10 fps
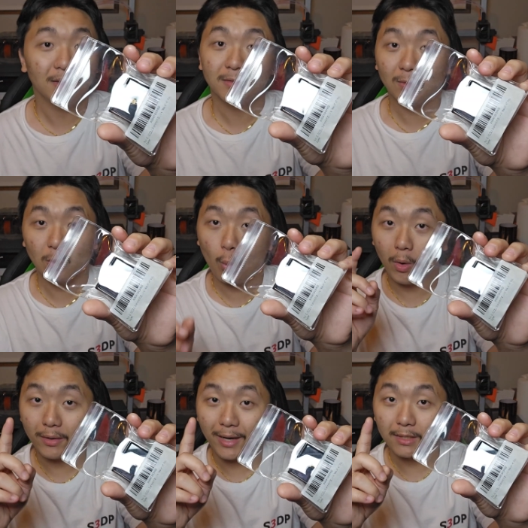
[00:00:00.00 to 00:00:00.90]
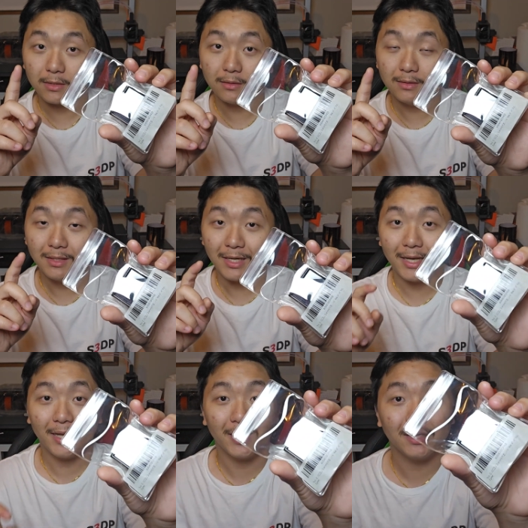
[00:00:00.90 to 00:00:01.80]
is only one nozzle,
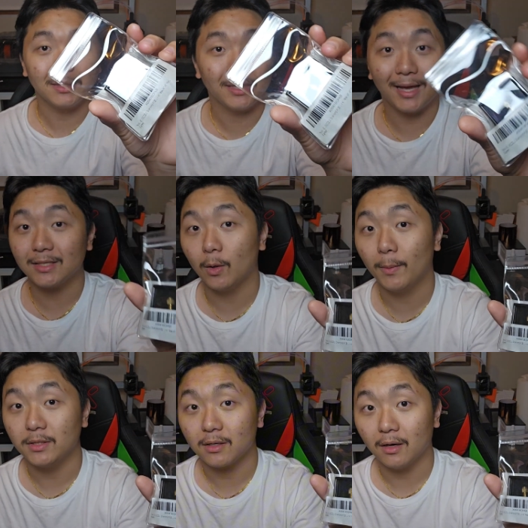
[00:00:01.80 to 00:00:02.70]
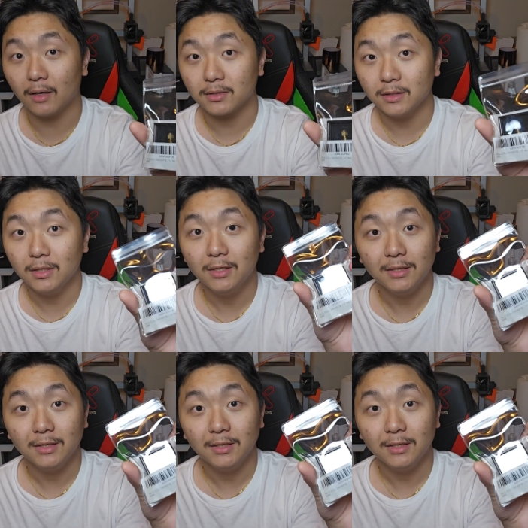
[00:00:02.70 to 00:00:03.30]
and guess how much it costs?